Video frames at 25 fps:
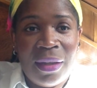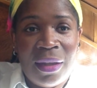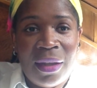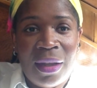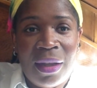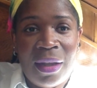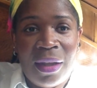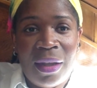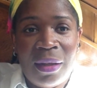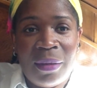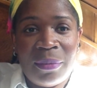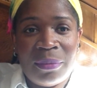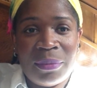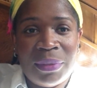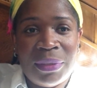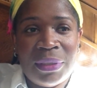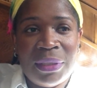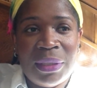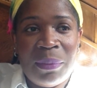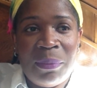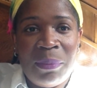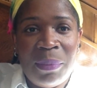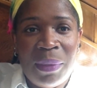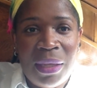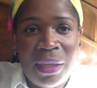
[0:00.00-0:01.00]

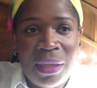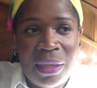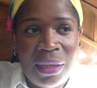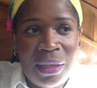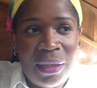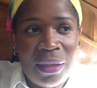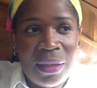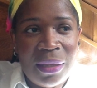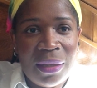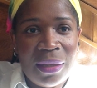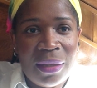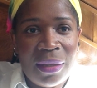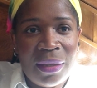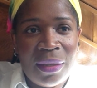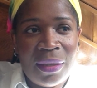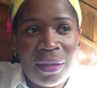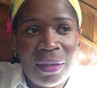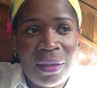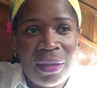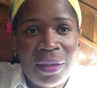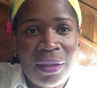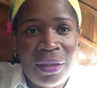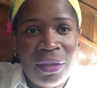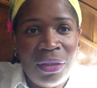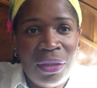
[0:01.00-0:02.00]
to me,
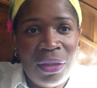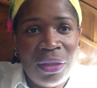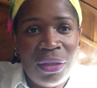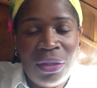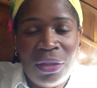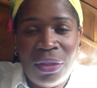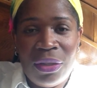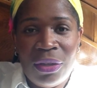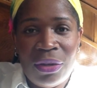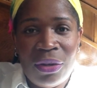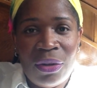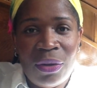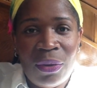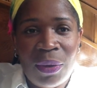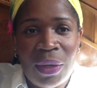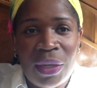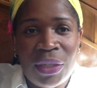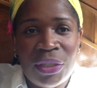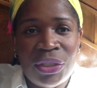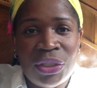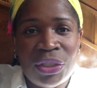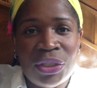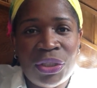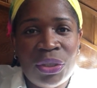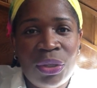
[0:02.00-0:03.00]
it
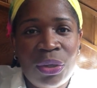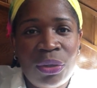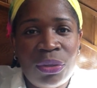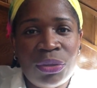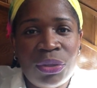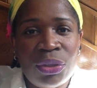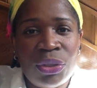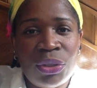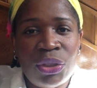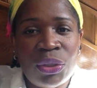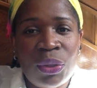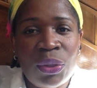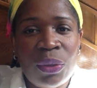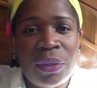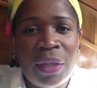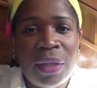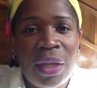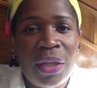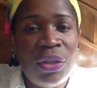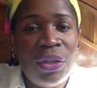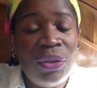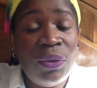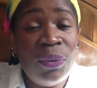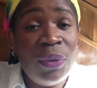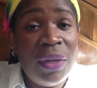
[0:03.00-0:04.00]
just goes to show that
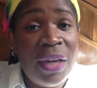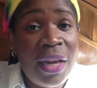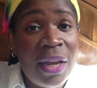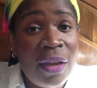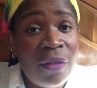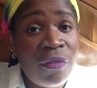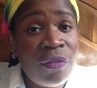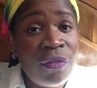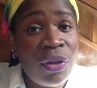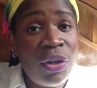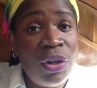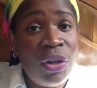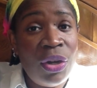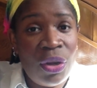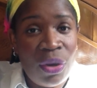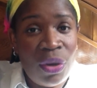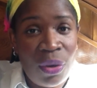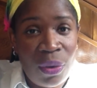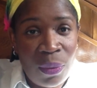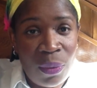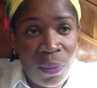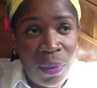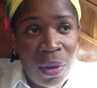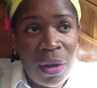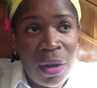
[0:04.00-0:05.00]
you never
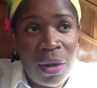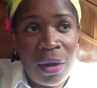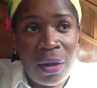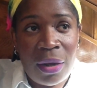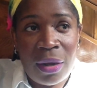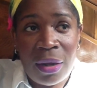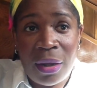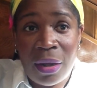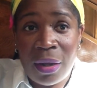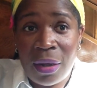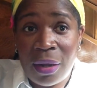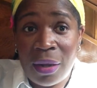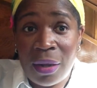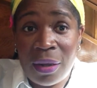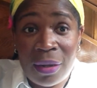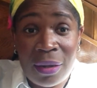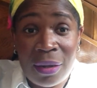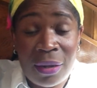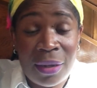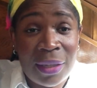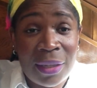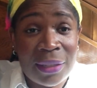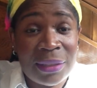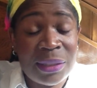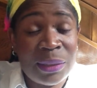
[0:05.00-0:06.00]
know. A
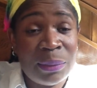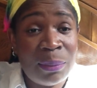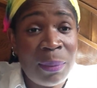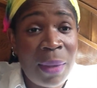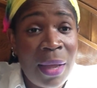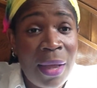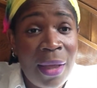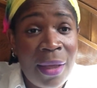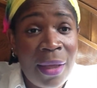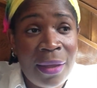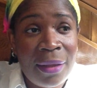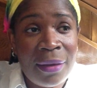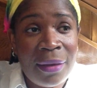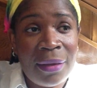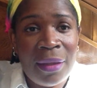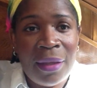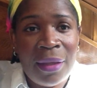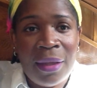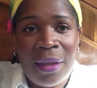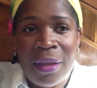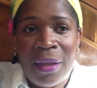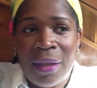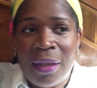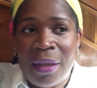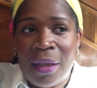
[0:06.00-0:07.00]
hug, a smile,
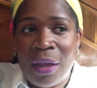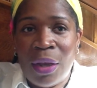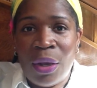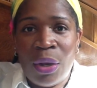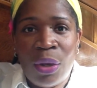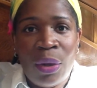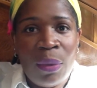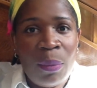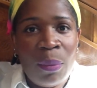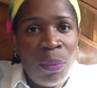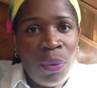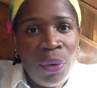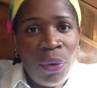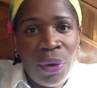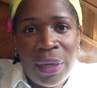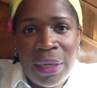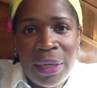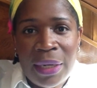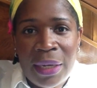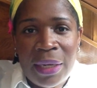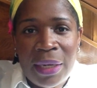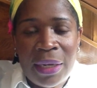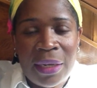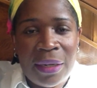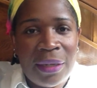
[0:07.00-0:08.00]
a good
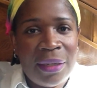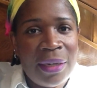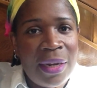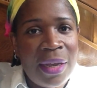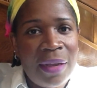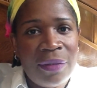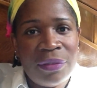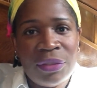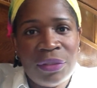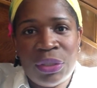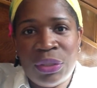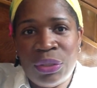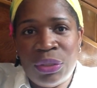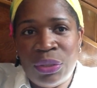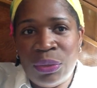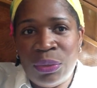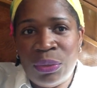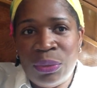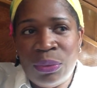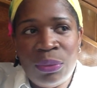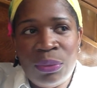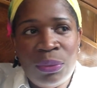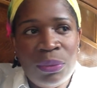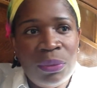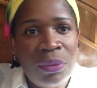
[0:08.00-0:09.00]
morning, a good
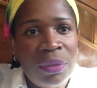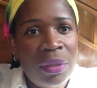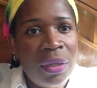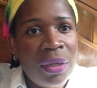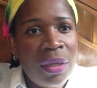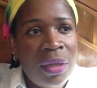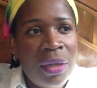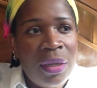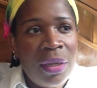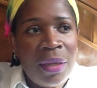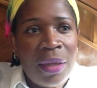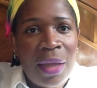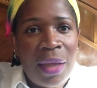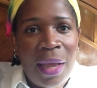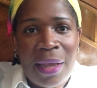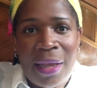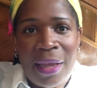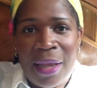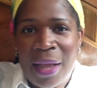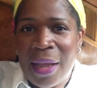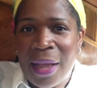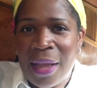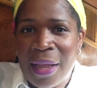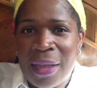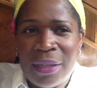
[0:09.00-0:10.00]
afternoon, a
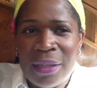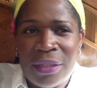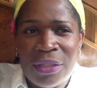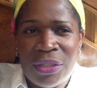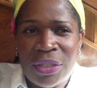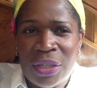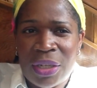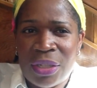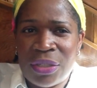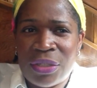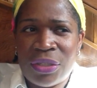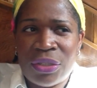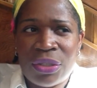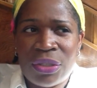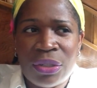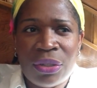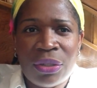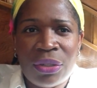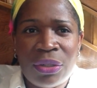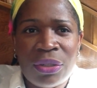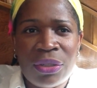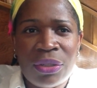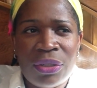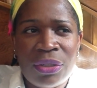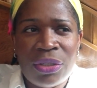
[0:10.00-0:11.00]
kind
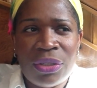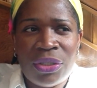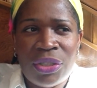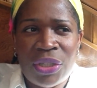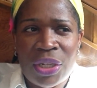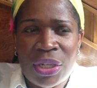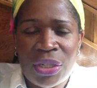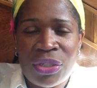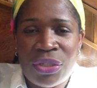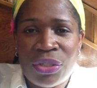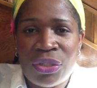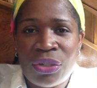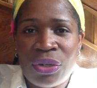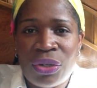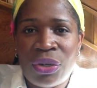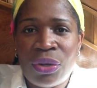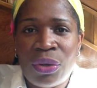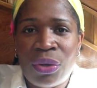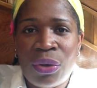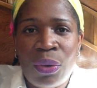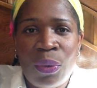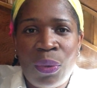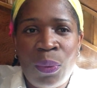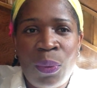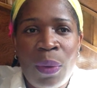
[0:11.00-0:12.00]
gesture
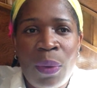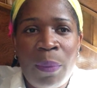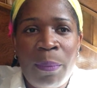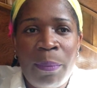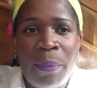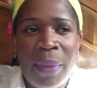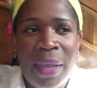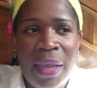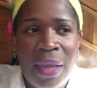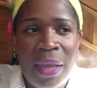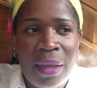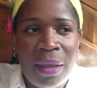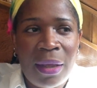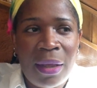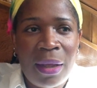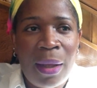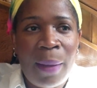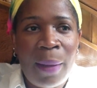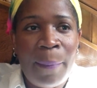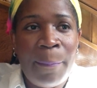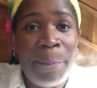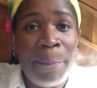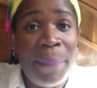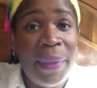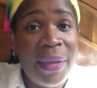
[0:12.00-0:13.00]
will make a
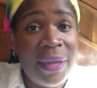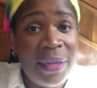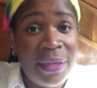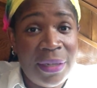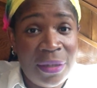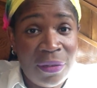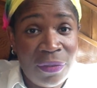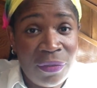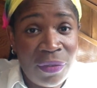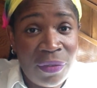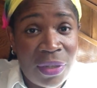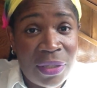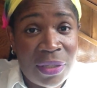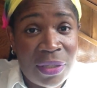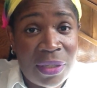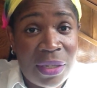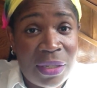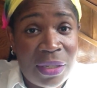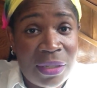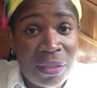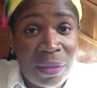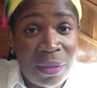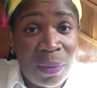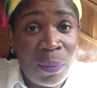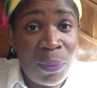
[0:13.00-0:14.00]
big difference in
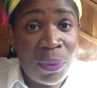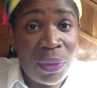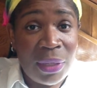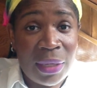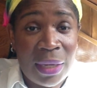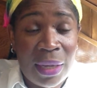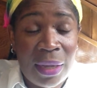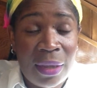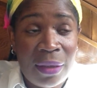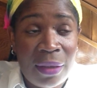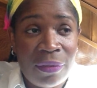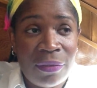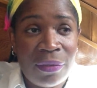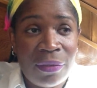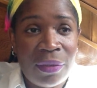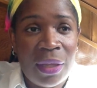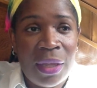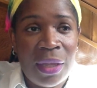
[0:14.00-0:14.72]
someone's life.